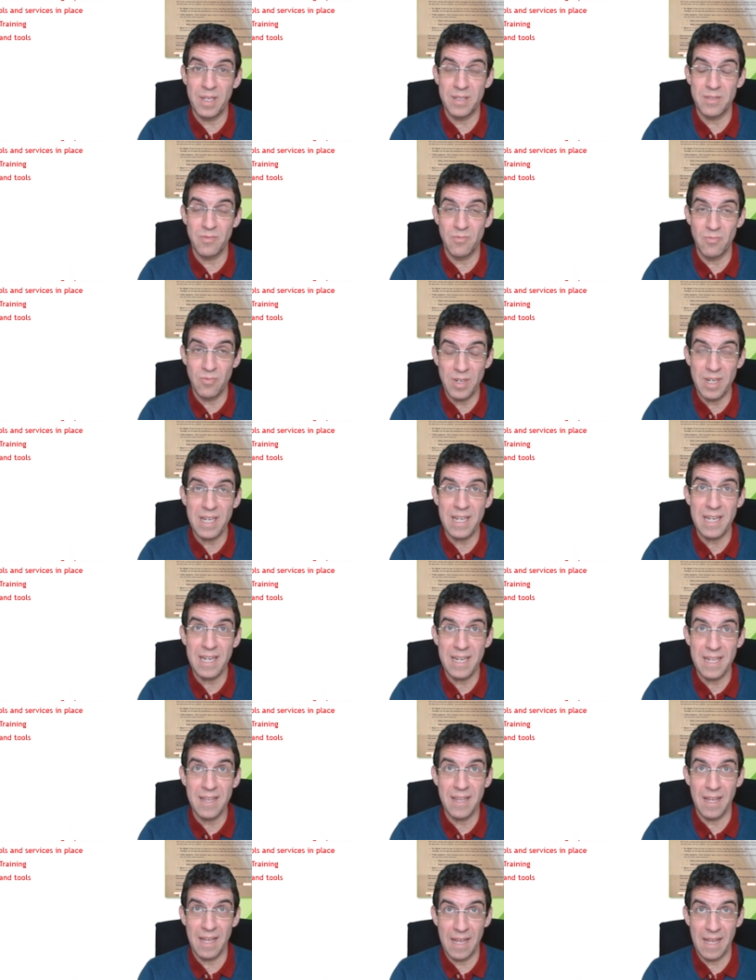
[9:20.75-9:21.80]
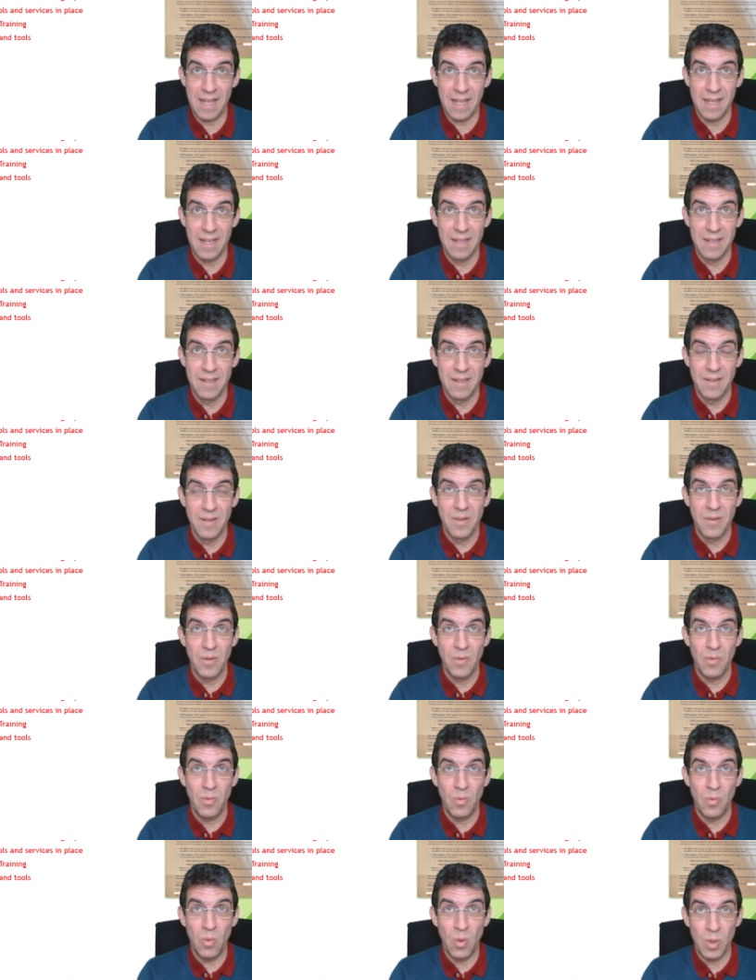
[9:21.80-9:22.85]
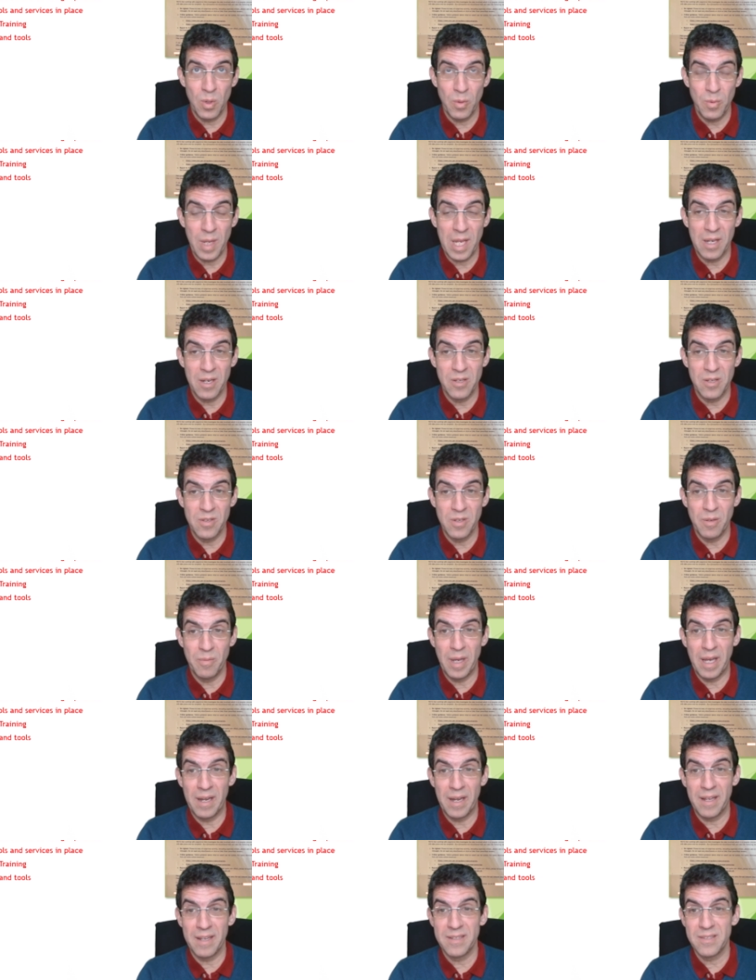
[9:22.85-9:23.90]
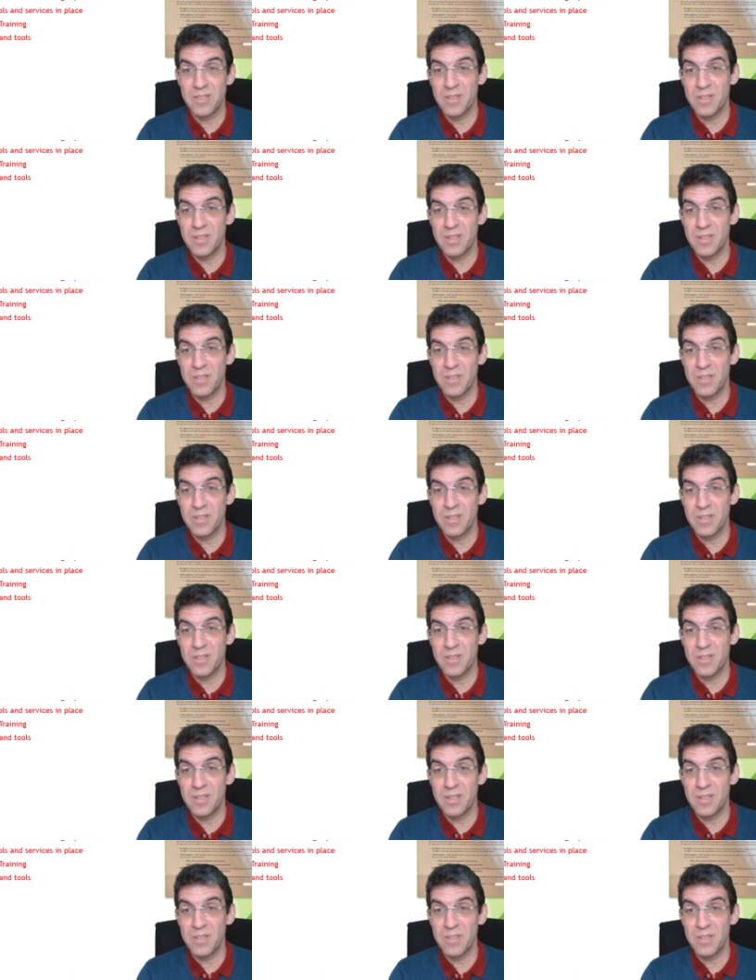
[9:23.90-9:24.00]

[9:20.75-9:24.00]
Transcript: It's really there. What are we going to do about it?